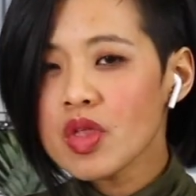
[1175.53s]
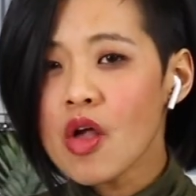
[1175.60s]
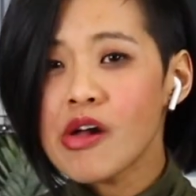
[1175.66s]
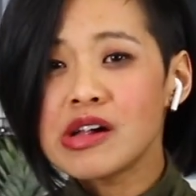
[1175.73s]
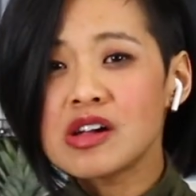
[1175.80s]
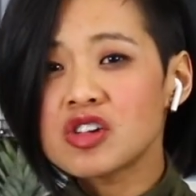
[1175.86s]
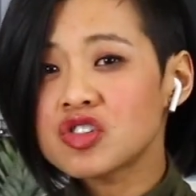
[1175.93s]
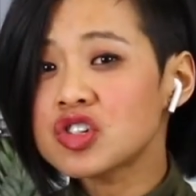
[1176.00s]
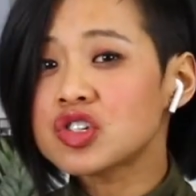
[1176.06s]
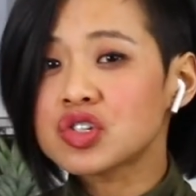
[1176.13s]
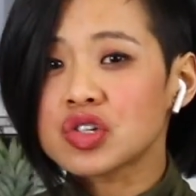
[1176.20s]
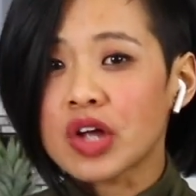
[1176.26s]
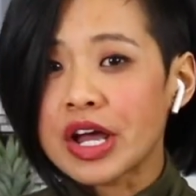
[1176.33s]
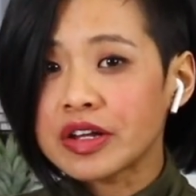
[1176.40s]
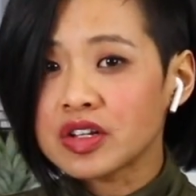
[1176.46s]
It's just
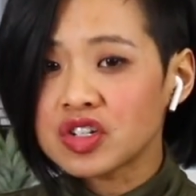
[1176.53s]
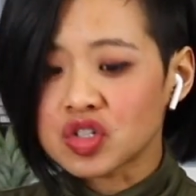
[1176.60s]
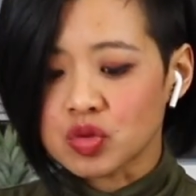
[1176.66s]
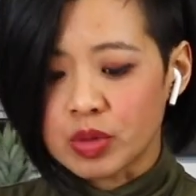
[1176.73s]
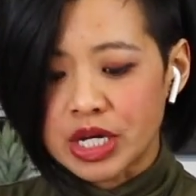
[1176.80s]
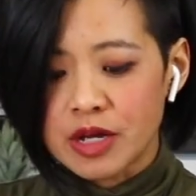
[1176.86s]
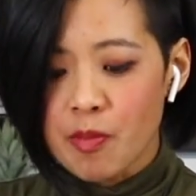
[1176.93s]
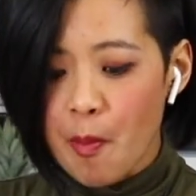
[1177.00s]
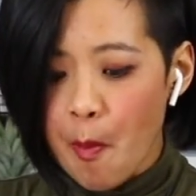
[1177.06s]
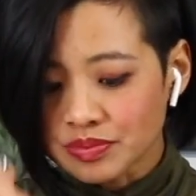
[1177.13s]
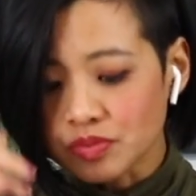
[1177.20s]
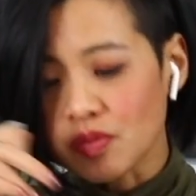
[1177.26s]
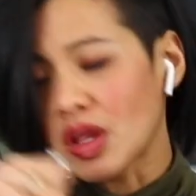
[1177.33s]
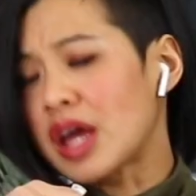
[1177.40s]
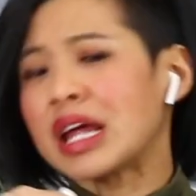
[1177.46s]
slightly sweet
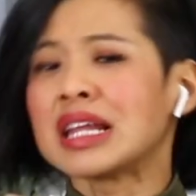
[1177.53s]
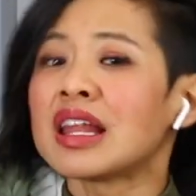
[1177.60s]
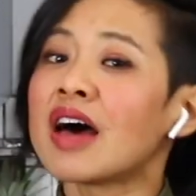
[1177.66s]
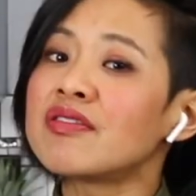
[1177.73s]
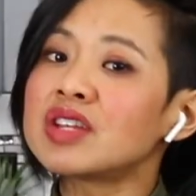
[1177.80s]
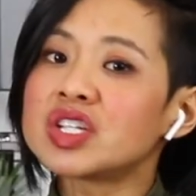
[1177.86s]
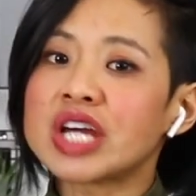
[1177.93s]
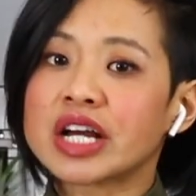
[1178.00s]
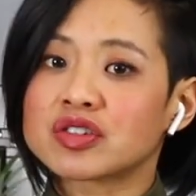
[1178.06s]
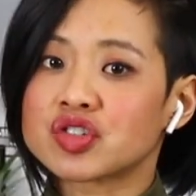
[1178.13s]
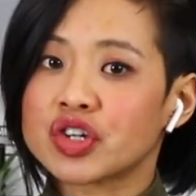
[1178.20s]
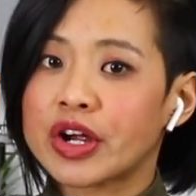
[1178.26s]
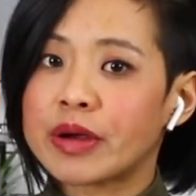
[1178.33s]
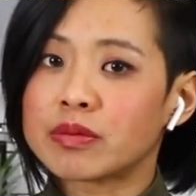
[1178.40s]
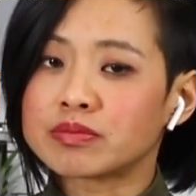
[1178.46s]
and I love the
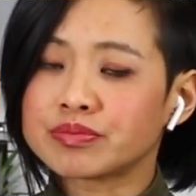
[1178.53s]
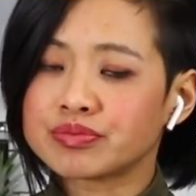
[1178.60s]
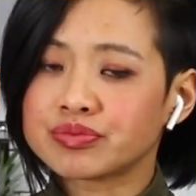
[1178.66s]
texture